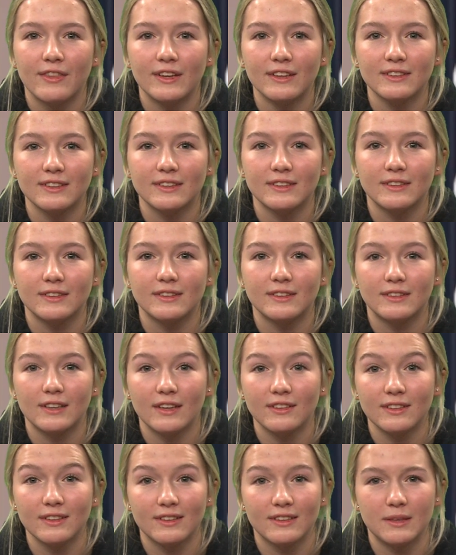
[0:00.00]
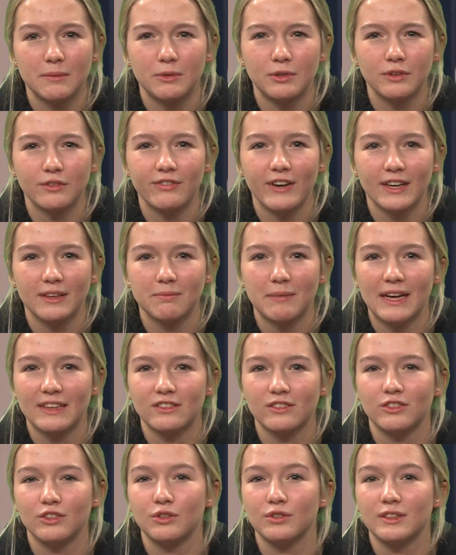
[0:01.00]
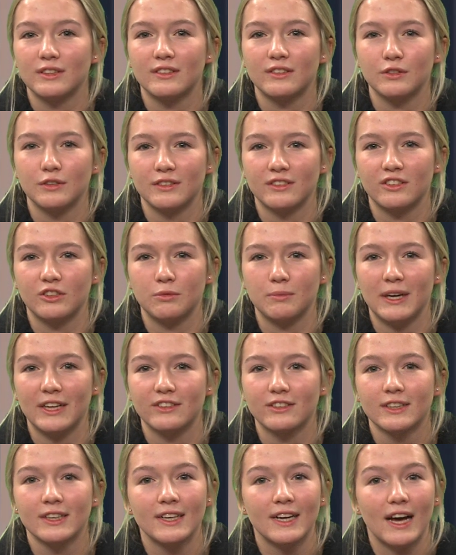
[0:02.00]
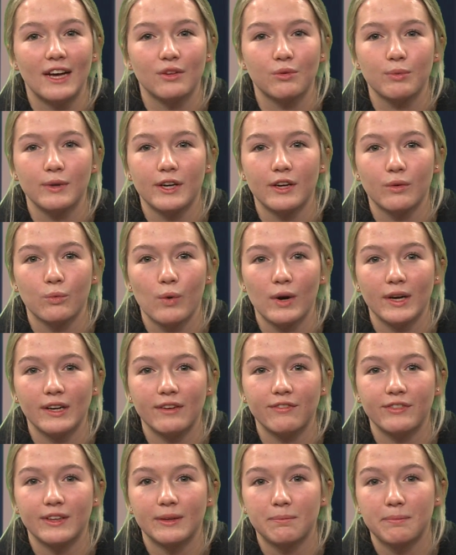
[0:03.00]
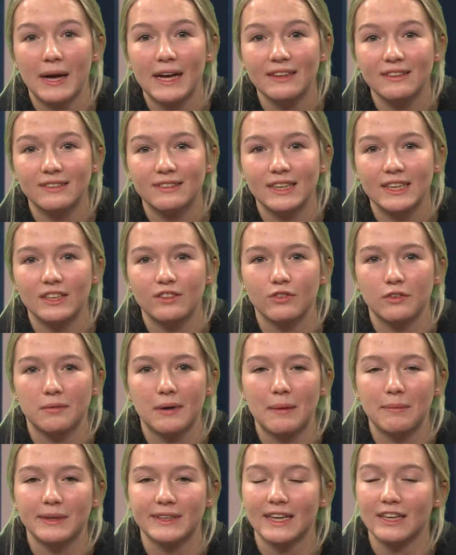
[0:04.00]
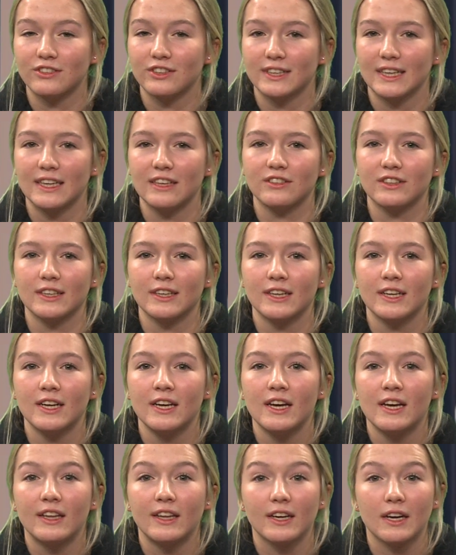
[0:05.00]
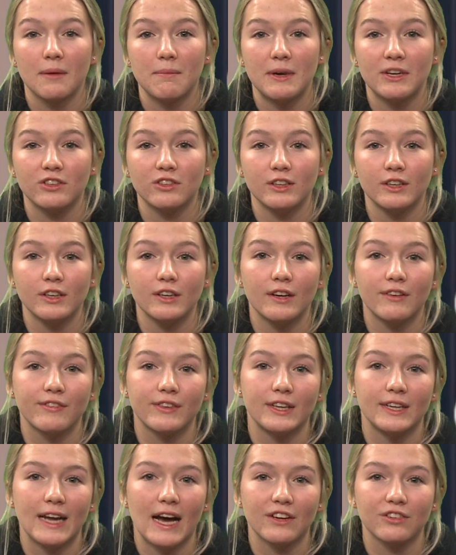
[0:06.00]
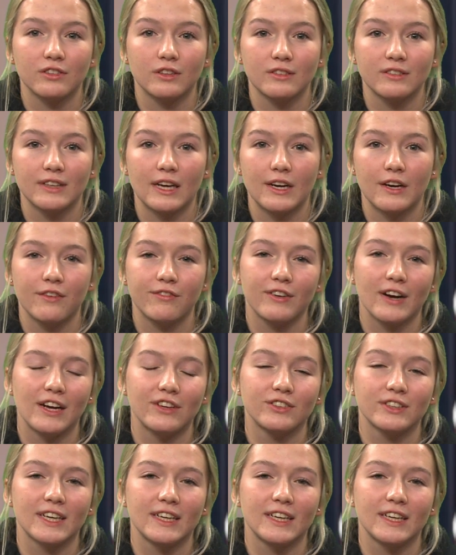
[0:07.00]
This doesn't seem to affect Massachusetts students too much, as we are one of the best states for public education. The commissioner of the National Center for